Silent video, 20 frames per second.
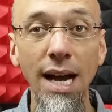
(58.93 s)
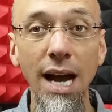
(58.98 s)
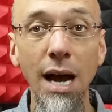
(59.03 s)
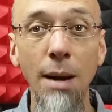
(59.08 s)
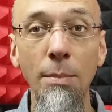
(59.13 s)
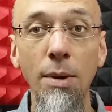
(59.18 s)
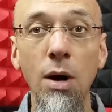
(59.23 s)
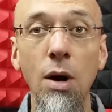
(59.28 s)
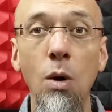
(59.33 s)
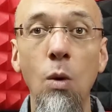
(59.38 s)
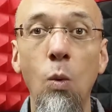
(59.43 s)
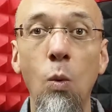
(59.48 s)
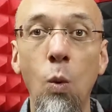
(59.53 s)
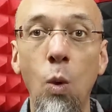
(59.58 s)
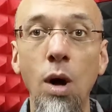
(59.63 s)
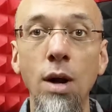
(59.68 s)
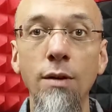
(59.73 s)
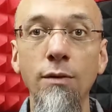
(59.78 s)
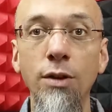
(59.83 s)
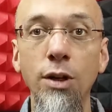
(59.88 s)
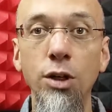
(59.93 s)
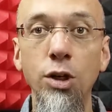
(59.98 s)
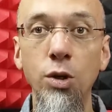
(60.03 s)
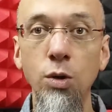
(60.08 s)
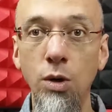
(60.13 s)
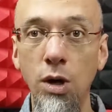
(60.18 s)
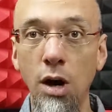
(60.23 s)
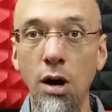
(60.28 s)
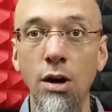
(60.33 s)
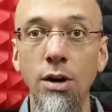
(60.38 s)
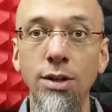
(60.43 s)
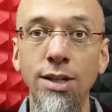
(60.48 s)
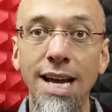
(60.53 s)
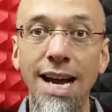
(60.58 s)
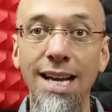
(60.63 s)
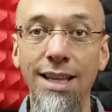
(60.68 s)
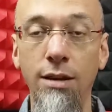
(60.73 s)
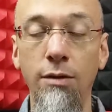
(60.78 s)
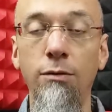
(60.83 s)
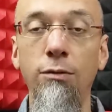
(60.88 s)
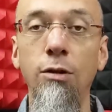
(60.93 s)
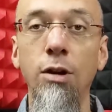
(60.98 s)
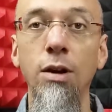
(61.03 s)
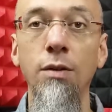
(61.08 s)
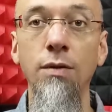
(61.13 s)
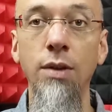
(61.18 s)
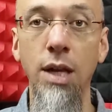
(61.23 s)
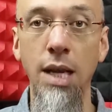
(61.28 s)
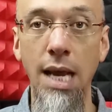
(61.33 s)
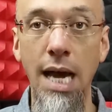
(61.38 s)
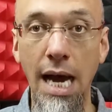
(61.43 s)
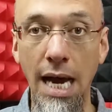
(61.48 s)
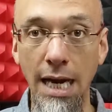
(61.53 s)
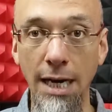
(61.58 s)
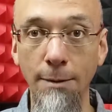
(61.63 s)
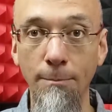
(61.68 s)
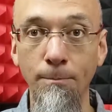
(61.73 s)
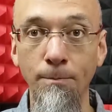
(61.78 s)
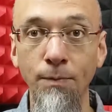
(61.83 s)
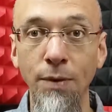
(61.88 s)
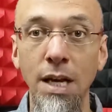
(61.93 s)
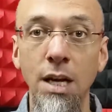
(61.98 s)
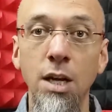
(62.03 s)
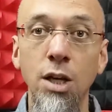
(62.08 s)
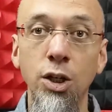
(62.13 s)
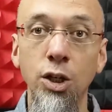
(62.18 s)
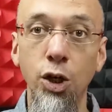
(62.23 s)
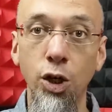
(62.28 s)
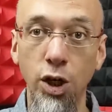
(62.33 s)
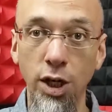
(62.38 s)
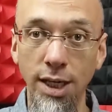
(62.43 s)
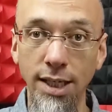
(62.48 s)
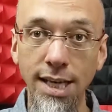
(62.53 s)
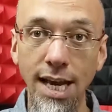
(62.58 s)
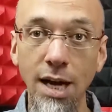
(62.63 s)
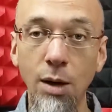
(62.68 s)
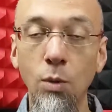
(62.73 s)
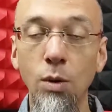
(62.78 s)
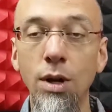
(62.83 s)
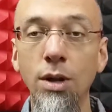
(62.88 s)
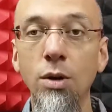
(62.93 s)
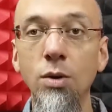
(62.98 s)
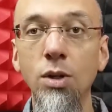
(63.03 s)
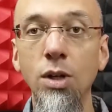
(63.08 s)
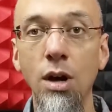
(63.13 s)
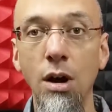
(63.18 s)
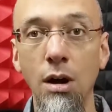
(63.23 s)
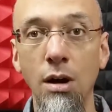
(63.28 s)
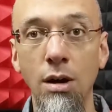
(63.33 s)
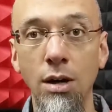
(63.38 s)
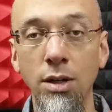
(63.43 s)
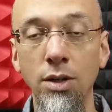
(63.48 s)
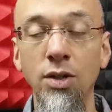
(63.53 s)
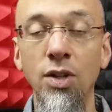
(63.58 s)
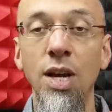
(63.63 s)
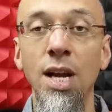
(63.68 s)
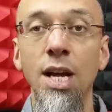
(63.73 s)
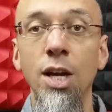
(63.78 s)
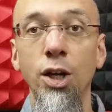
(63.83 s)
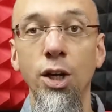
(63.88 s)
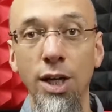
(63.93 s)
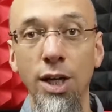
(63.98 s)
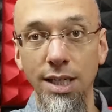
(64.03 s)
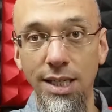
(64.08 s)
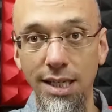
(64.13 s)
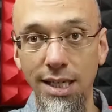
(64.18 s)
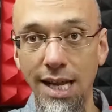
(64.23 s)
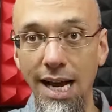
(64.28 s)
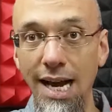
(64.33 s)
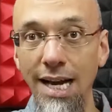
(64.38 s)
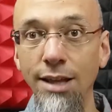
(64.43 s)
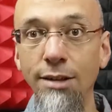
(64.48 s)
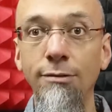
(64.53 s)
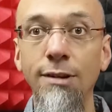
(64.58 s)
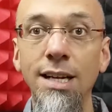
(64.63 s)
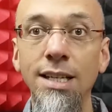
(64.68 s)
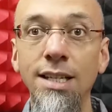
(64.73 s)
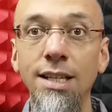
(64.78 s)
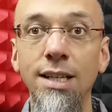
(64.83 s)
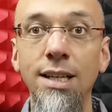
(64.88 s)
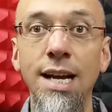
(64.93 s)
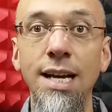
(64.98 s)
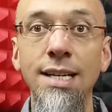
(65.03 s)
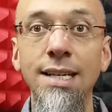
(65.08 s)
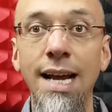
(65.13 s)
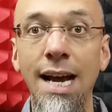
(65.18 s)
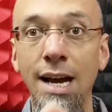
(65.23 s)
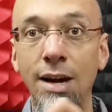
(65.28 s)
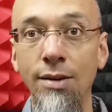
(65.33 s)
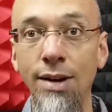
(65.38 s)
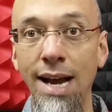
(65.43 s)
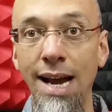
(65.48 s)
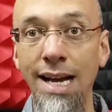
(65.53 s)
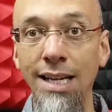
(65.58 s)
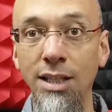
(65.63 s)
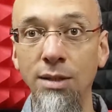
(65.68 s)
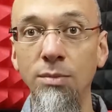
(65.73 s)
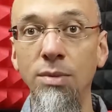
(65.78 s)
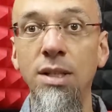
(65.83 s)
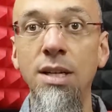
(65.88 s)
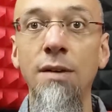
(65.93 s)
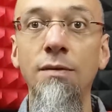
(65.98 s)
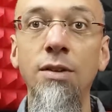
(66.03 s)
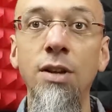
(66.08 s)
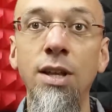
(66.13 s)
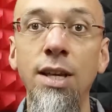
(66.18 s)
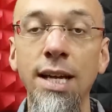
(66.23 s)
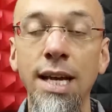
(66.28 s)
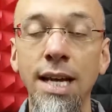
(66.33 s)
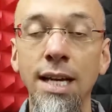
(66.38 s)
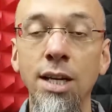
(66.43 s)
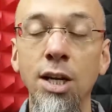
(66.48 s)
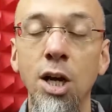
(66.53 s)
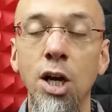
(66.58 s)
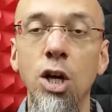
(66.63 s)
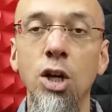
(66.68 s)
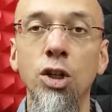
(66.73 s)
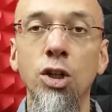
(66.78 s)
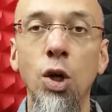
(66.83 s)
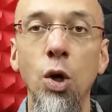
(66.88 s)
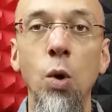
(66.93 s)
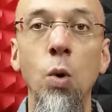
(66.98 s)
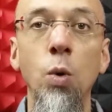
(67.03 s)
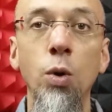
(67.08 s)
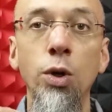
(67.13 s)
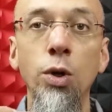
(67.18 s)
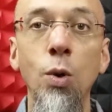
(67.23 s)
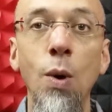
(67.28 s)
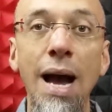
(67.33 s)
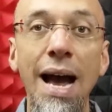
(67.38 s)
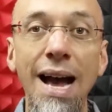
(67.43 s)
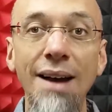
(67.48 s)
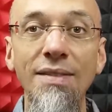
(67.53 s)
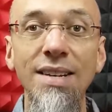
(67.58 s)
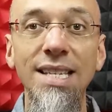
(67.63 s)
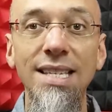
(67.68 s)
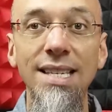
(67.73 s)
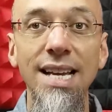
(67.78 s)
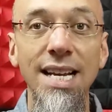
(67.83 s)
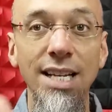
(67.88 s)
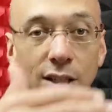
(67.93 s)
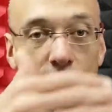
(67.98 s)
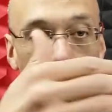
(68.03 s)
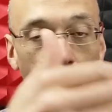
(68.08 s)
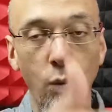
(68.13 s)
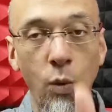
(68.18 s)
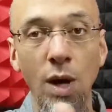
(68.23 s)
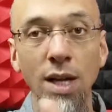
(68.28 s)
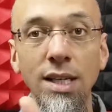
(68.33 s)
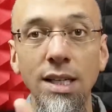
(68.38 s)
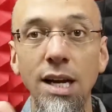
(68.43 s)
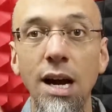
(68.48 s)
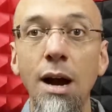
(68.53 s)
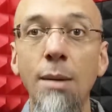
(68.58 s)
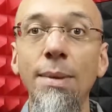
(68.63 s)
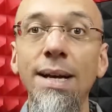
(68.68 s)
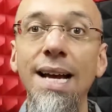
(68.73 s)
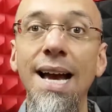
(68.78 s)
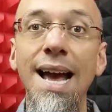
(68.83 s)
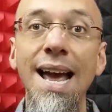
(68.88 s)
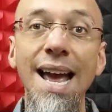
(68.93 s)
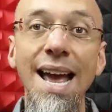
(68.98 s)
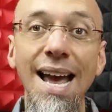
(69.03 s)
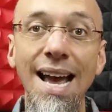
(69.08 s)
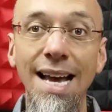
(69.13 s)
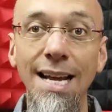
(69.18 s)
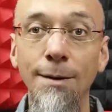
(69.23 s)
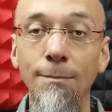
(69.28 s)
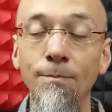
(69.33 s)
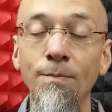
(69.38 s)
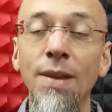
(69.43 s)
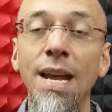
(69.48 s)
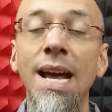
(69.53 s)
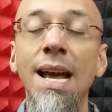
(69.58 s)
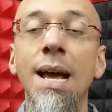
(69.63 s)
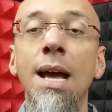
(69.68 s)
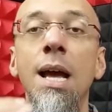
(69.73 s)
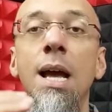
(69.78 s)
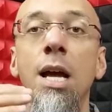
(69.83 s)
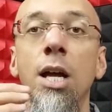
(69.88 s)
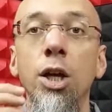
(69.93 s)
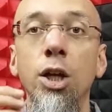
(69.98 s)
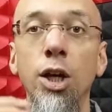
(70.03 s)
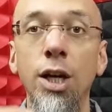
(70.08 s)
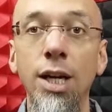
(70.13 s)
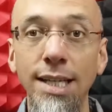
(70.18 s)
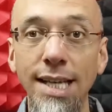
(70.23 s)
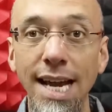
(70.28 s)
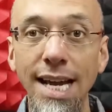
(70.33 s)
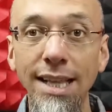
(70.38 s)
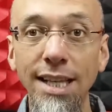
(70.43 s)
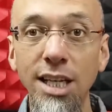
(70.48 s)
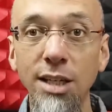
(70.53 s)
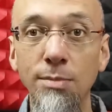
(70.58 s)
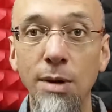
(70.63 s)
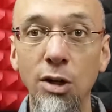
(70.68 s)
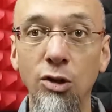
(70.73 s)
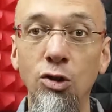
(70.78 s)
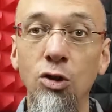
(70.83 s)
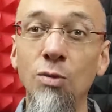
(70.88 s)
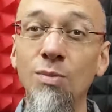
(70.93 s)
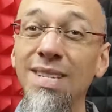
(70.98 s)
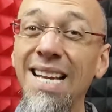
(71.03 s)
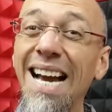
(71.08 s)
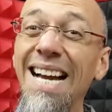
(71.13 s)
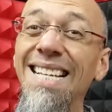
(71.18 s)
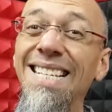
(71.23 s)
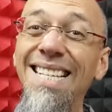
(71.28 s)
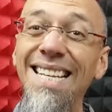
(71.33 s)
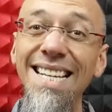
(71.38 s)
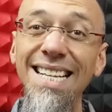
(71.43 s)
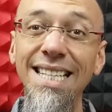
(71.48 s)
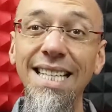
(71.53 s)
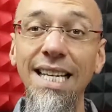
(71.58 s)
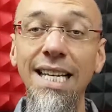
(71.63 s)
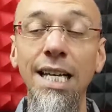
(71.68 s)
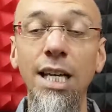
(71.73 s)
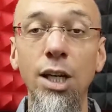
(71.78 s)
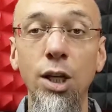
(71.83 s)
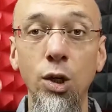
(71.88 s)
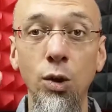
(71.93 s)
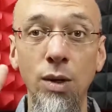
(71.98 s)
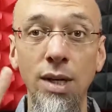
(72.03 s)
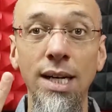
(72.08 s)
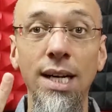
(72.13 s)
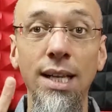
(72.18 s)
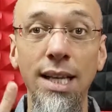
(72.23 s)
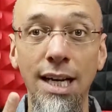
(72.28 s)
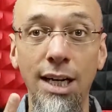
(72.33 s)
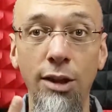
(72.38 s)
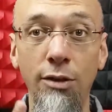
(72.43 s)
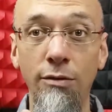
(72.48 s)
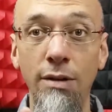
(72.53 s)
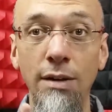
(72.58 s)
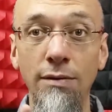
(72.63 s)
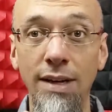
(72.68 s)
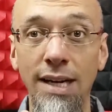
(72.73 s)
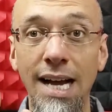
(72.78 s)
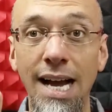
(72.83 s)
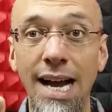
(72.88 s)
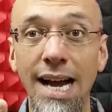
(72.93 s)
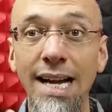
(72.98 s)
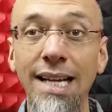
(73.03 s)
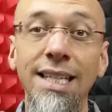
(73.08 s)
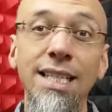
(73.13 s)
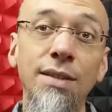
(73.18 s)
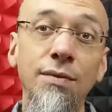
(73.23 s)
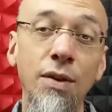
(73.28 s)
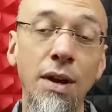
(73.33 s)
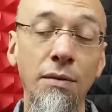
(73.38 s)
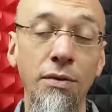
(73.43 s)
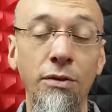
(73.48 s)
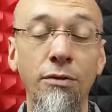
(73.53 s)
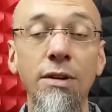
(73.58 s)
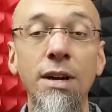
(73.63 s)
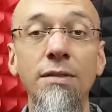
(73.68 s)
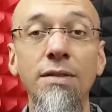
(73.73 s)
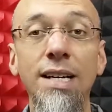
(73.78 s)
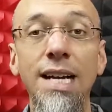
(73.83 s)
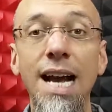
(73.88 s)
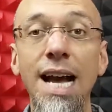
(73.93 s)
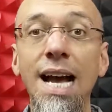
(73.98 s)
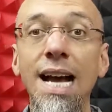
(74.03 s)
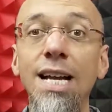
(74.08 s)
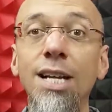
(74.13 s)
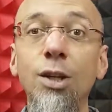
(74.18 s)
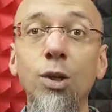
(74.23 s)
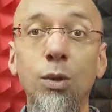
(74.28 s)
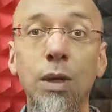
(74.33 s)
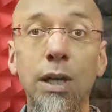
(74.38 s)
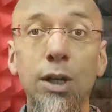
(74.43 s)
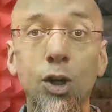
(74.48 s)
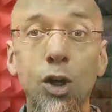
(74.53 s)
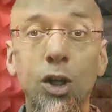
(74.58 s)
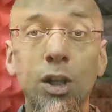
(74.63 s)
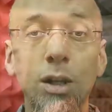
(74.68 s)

up one of the 2 cards at the front of the line. So you're going to take one of those cards, you're slide the rest of the line down, add some stuff to the end, so you have a sense of what's coming ahead. You're going to take these mushrooms. Ideally, you can collect 3 of a kind. Because if you have 3 of a kind, you can cook